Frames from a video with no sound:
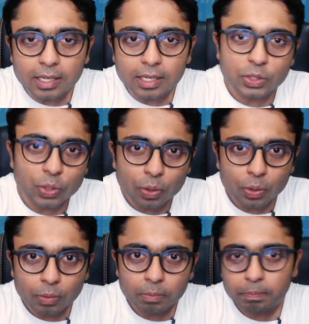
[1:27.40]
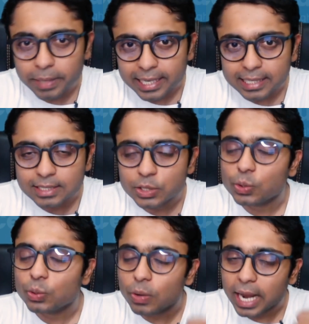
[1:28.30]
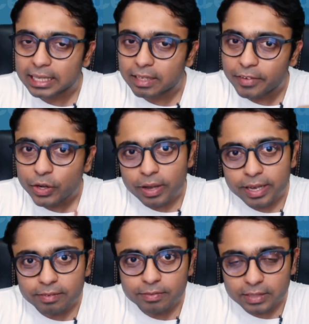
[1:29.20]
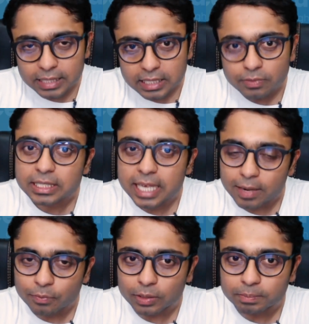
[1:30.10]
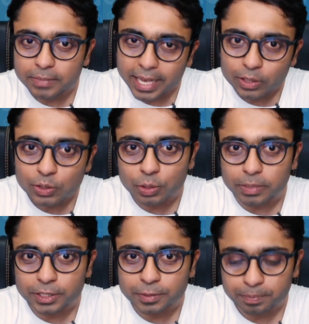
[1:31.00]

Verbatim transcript: so please do like the video if this was helpful thank you so much